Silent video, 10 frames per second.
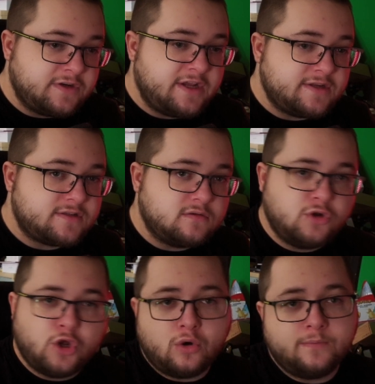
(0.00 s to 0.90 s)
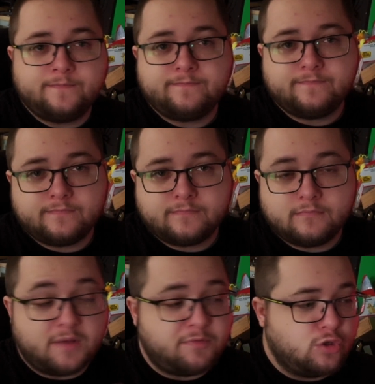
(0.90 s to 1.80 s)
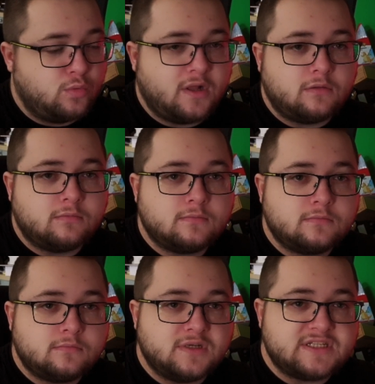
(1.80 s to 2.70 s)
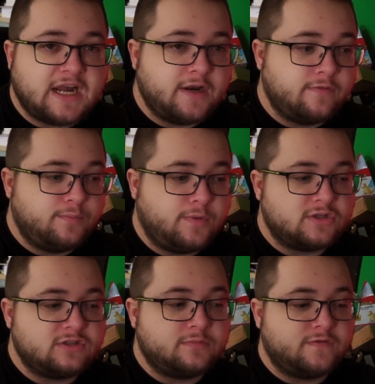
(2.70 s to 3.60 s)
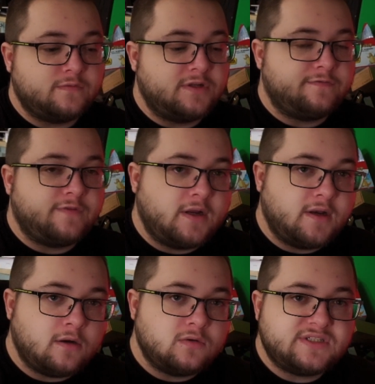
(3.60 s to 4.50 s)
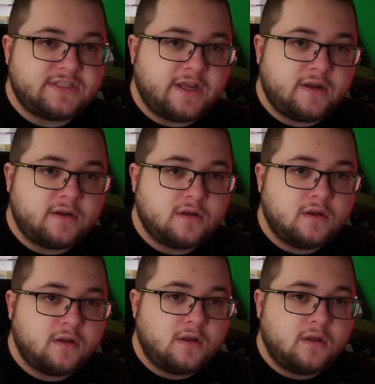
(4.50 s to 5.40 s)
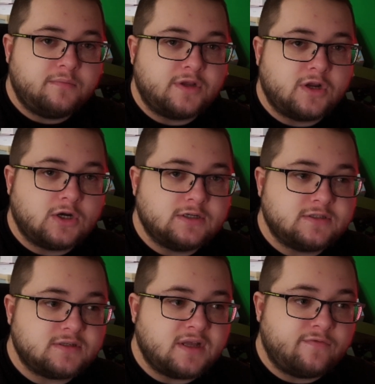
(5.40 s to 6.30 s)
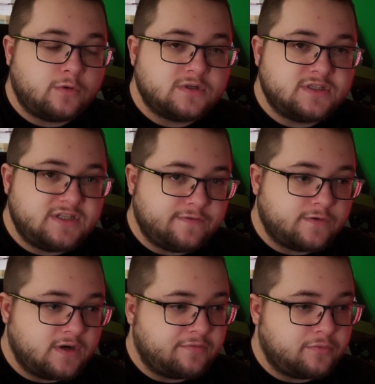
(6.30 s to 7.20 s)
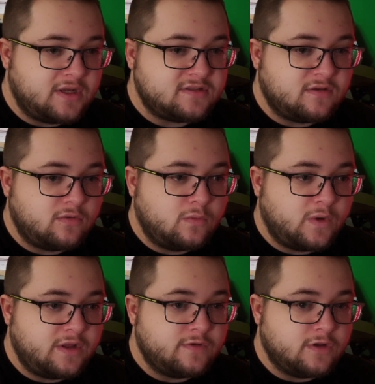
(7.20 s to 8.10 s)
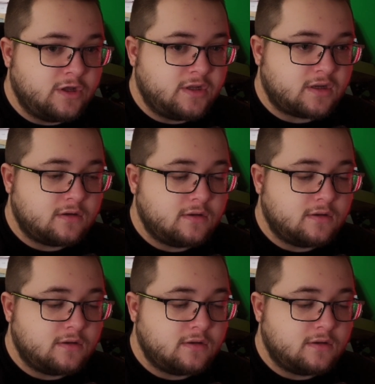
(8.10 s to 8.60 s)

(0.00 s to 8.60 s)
days? No. Maybe you will. It's kind of impossible for me to find out and say, because everyone's different. Everyone has their own way of learning.